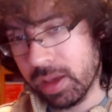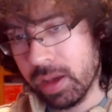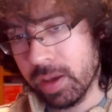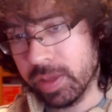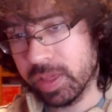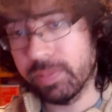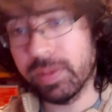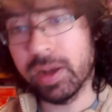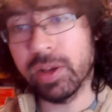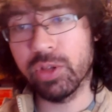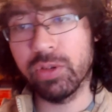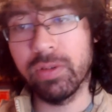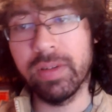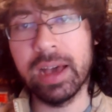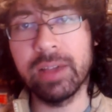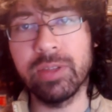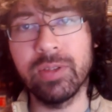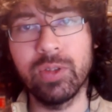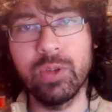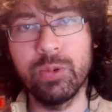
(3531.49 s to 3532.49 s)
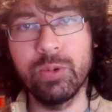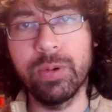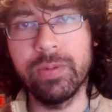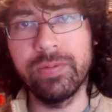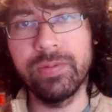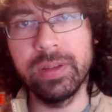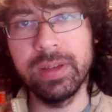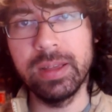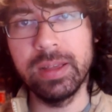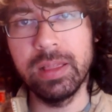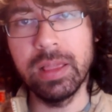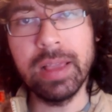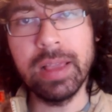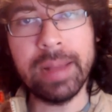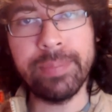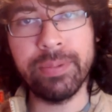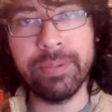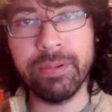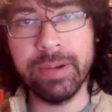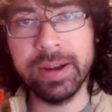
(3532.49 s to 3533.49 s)
So I'm not sure that has to do with the
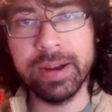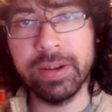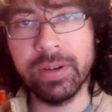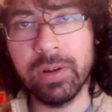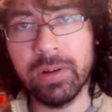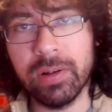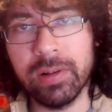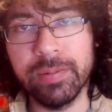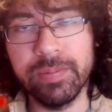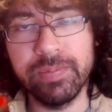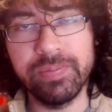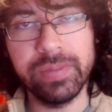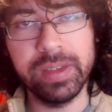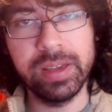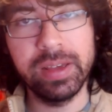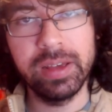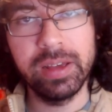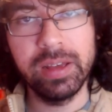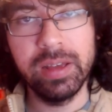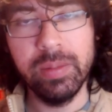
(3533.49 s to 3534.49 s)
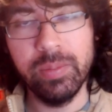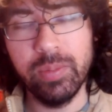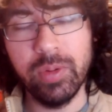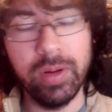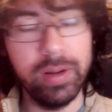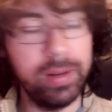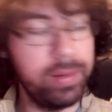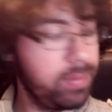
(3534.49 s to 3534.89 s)
night parade at all, but